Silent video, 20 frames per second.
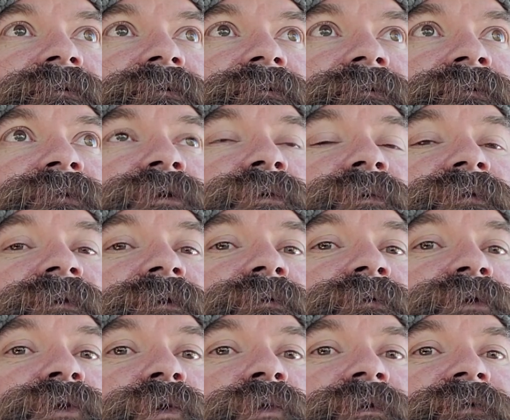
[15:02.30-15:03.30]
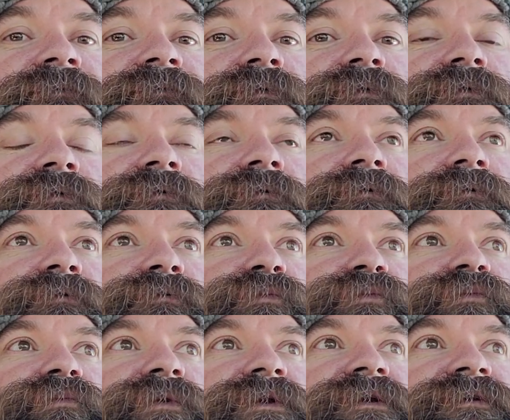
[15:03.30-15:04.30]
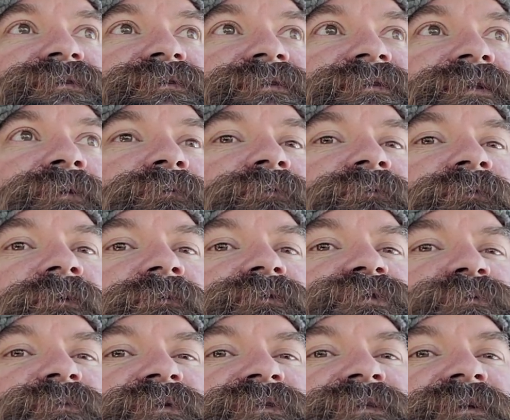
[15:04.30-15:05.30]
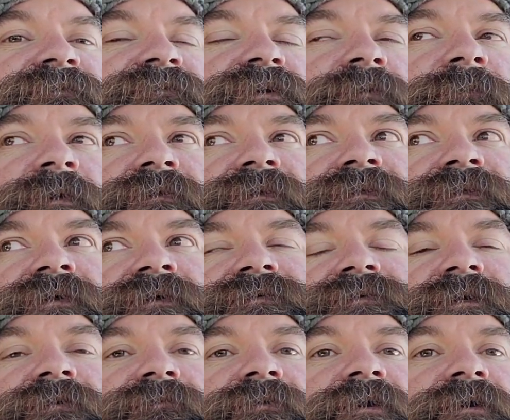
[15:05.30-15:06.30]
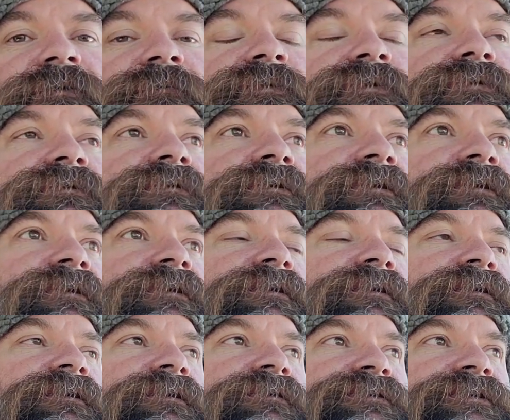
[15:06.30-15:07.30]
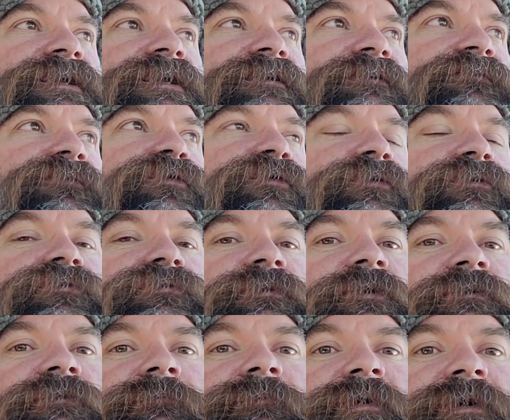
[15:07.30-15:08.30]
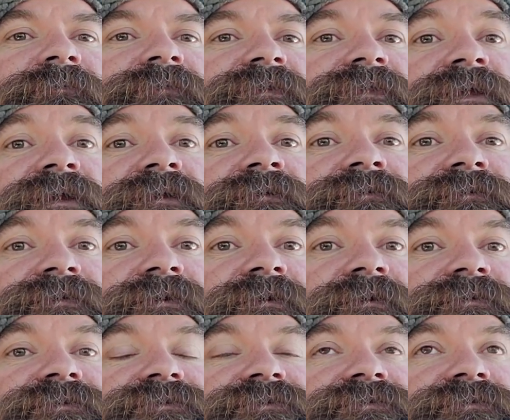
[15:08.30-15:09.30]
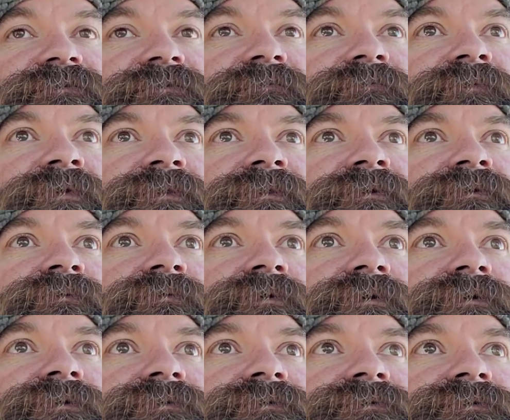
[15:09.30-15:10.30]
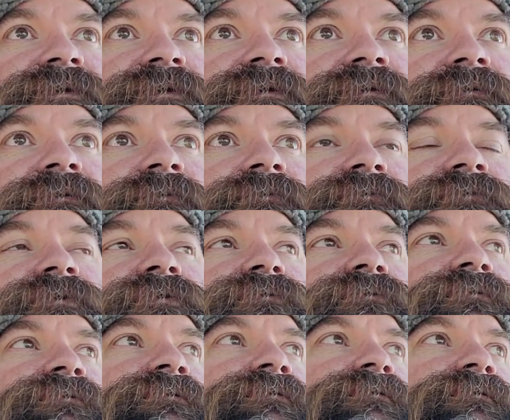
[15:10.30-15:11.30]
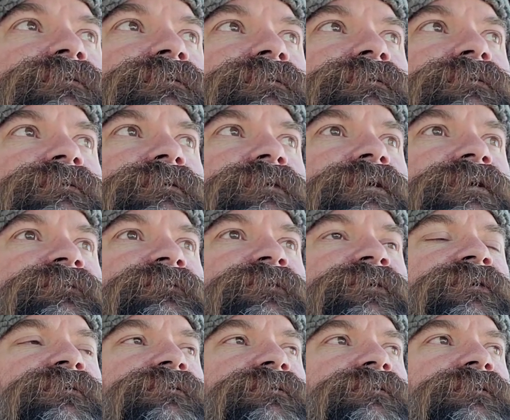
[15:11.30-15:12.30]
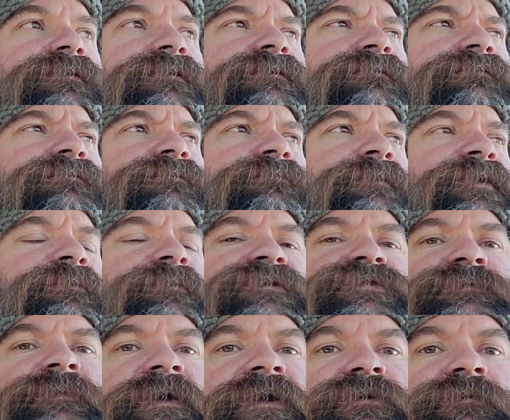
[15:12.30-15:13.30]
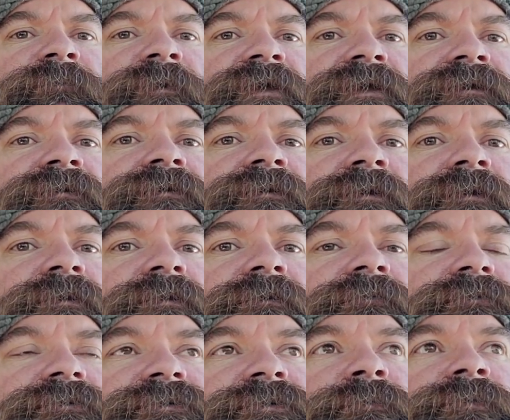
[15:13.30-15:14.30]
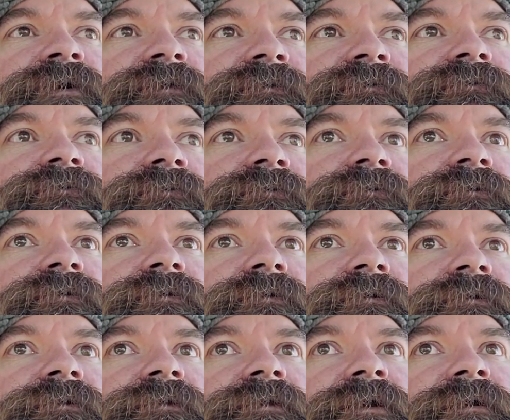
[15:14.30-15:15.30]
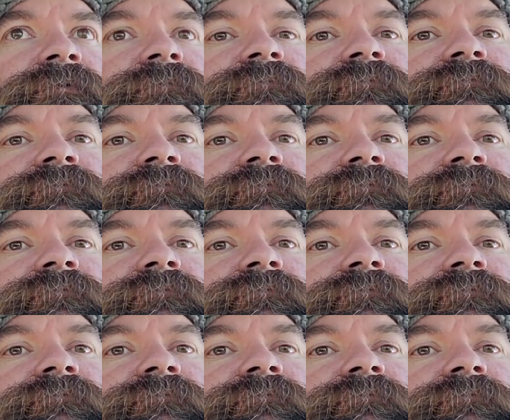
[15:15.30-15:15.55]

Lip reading: knew what they were going for because they were very specific about the things they grabbed. Because he had a $400 pop that they didn't touch, but there was a Groot and I forget. I think there might have been Spider-Man, some other like